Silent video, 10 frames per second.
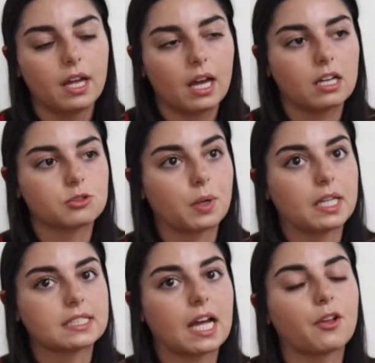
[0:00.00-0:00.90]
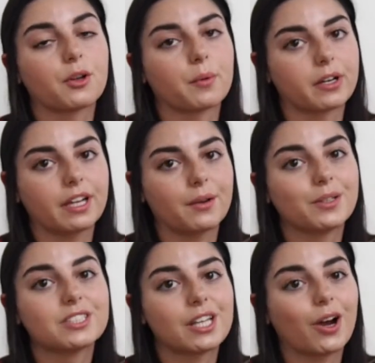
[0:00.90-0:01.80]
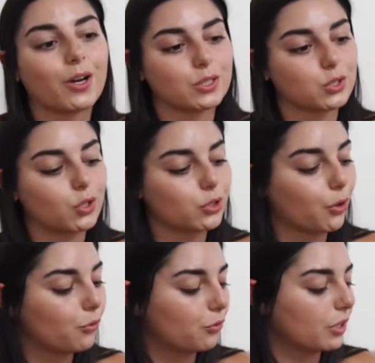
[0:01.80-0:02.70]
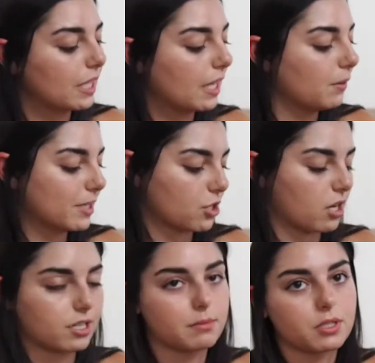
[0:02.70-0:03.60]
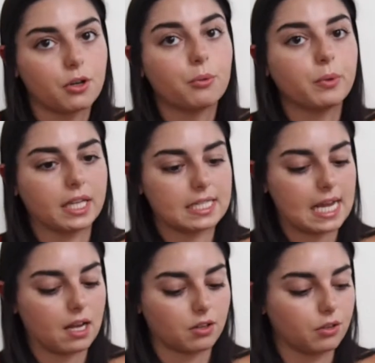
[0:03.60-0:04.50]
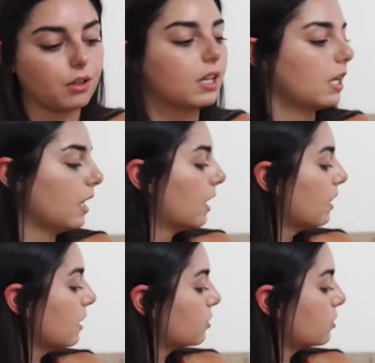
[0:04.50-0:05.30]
as well as how they're working once they are installed. Hopefully when Josh comes home, we can tackle these